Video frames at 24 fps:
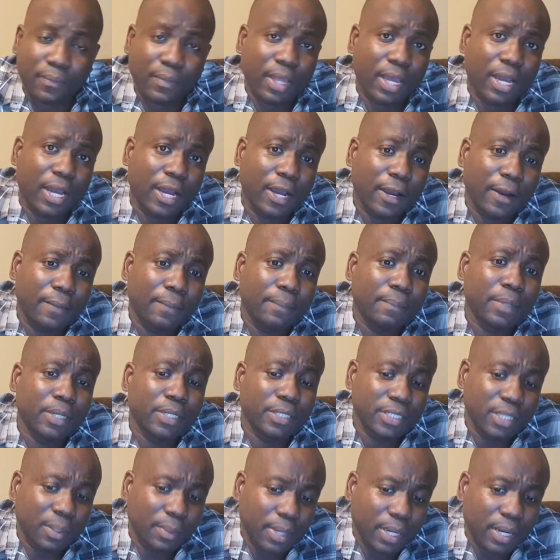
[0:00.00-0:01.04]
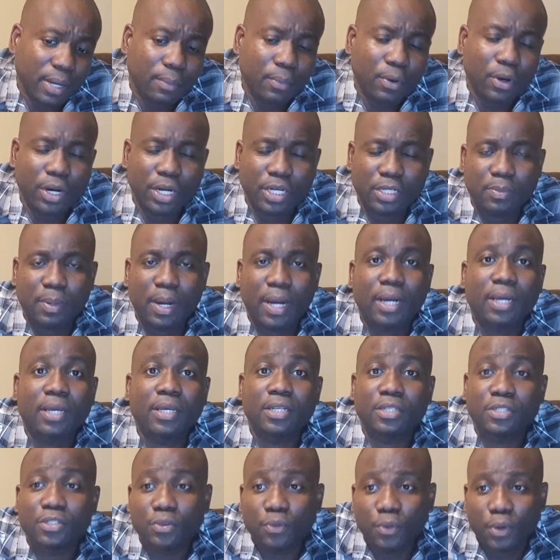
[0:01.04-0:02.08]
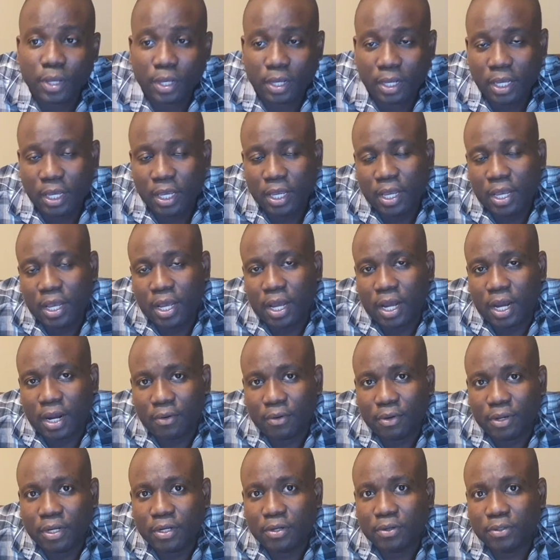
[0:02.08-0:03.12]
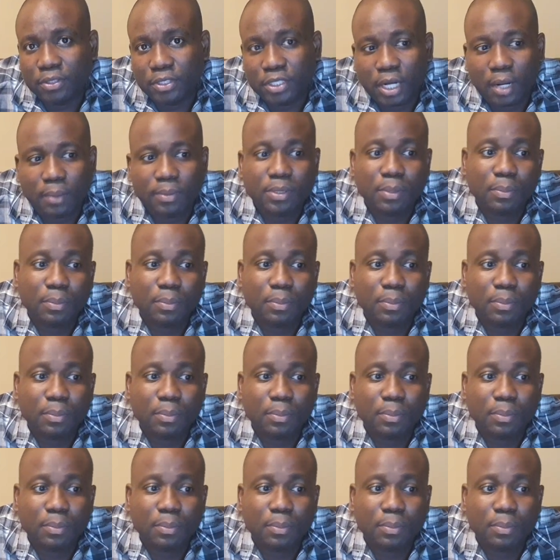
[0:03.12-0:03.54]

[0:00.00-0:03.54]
But Jamaica Mortgage Bank is doing a really good job.